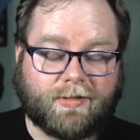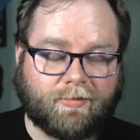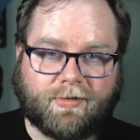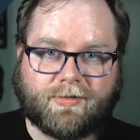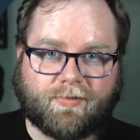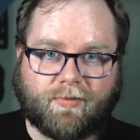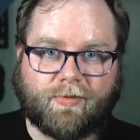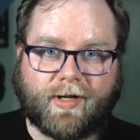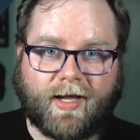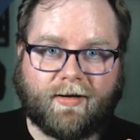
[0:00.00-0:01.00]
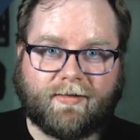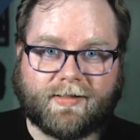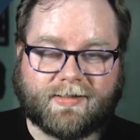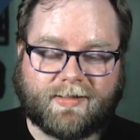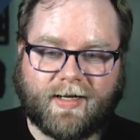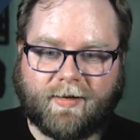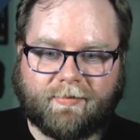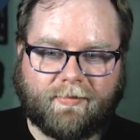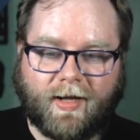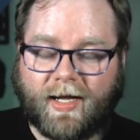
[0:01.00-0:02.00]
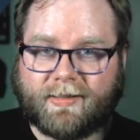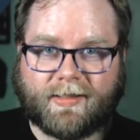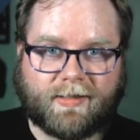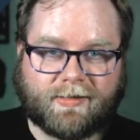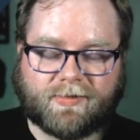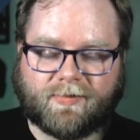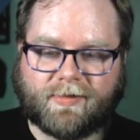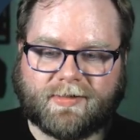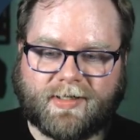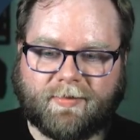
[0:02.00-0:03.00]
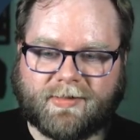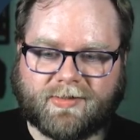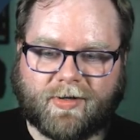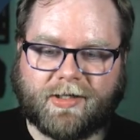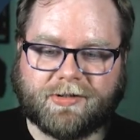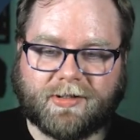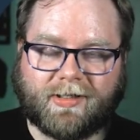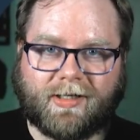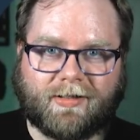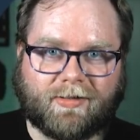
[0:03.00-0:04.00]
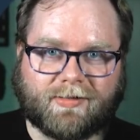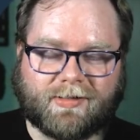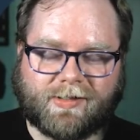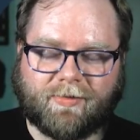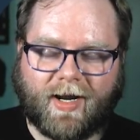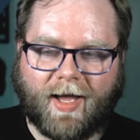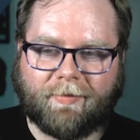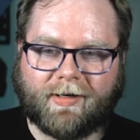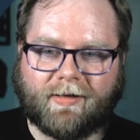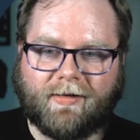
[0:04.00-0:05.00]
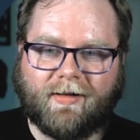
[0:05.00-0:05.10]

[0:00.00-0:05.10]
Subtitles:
Don't use the root account. That's dumb. I did it just for this demonstration, and you can see what happened.